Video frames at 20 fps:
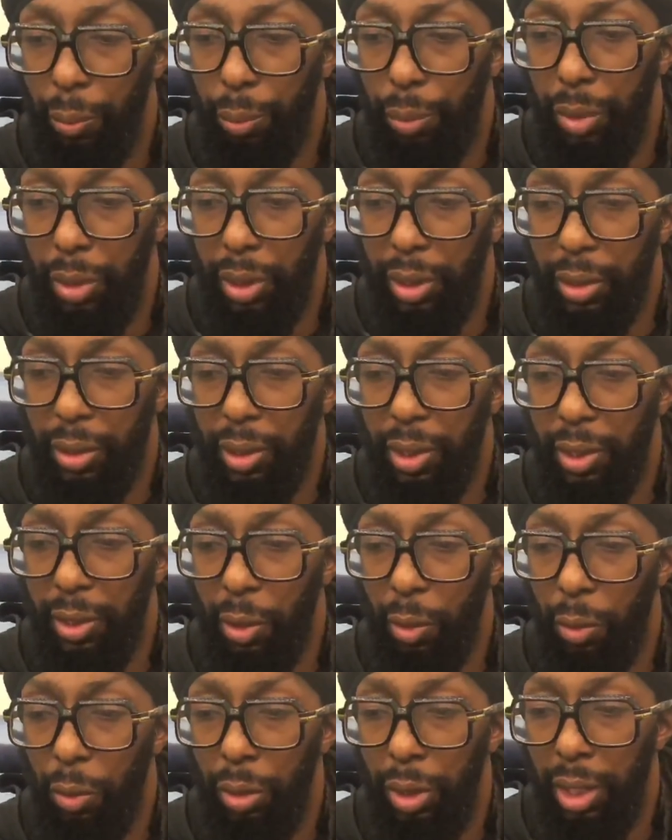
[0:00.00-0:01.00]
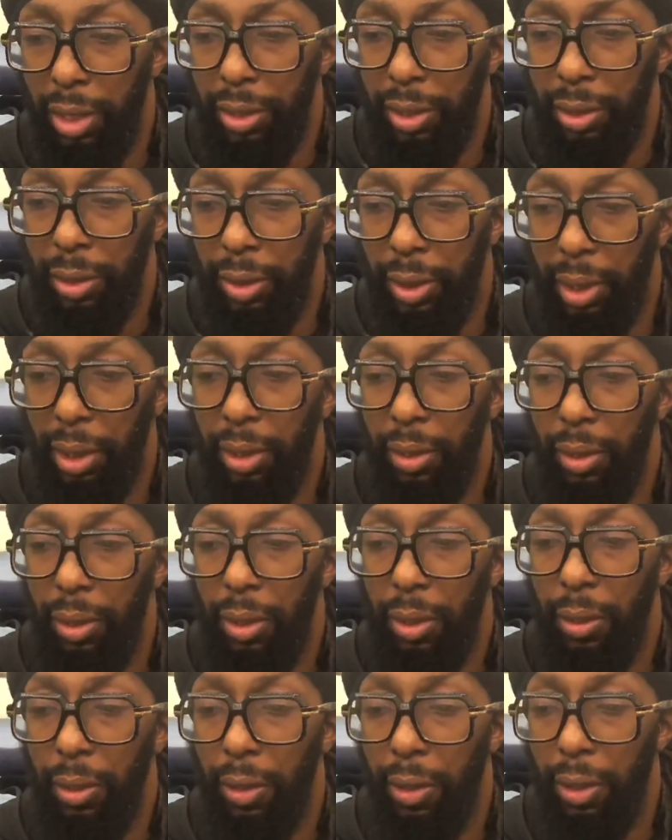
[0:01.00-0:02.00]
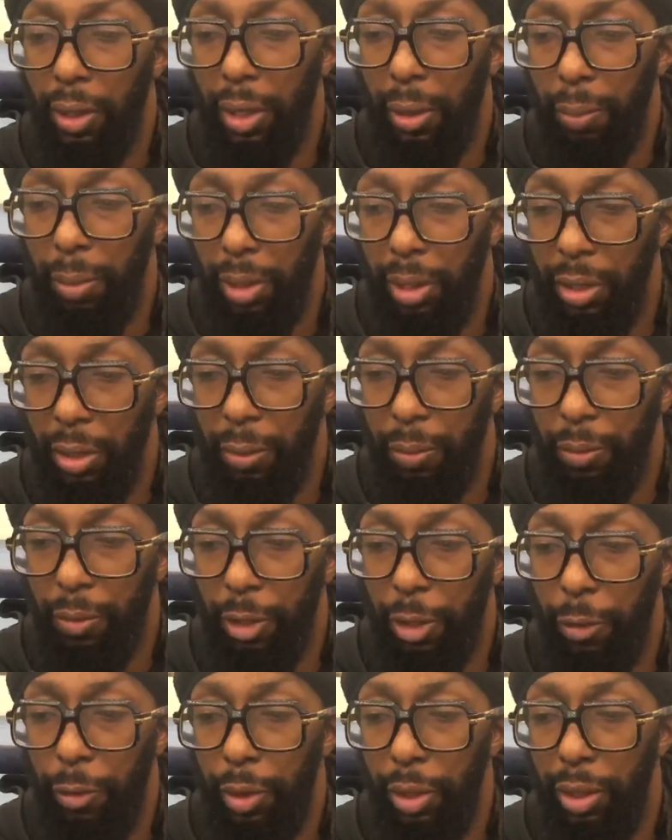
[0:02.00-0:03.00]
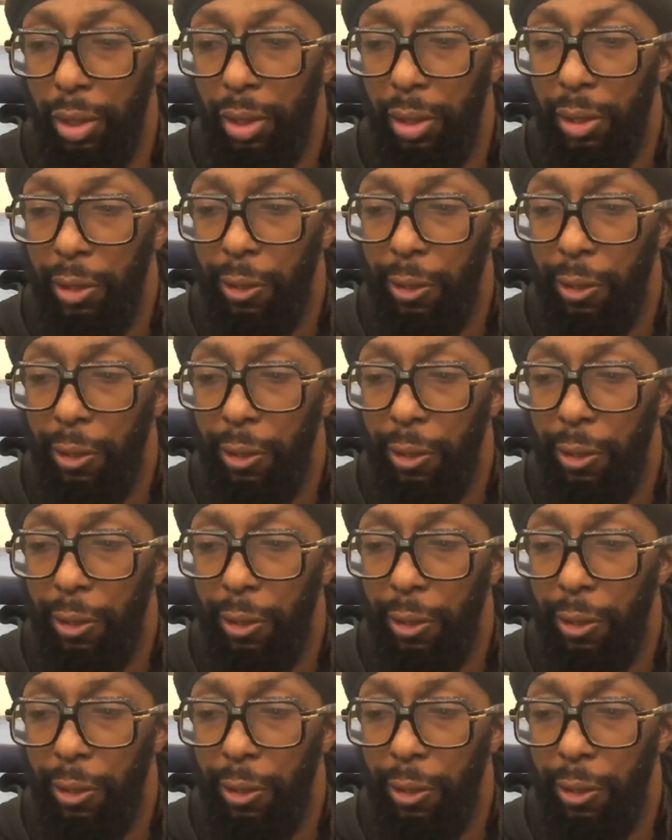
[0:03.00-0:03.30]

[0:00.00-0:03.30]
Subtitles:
this whole legend thing can become very